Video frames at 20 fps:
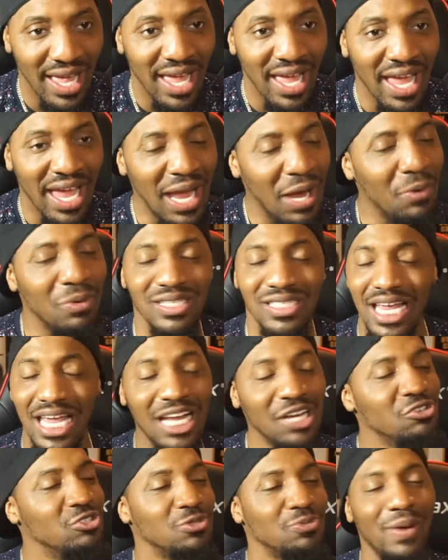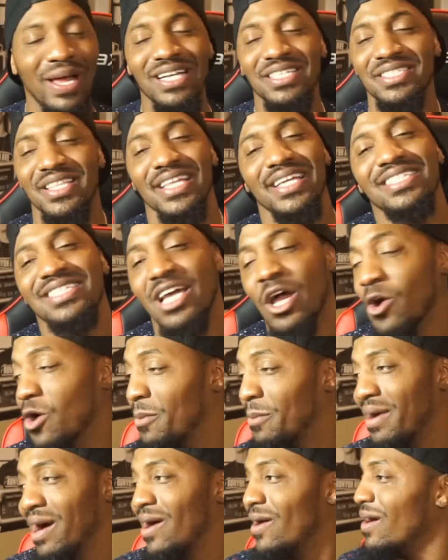He was he was basically talking
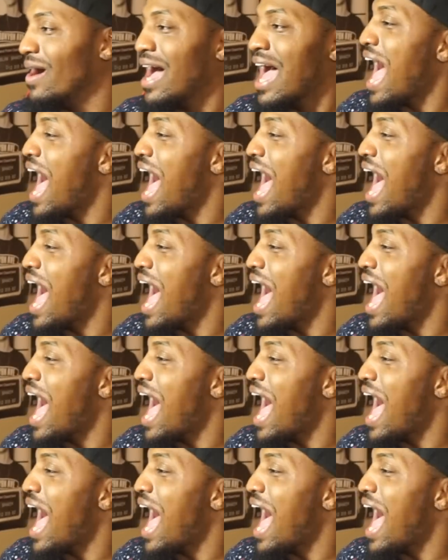about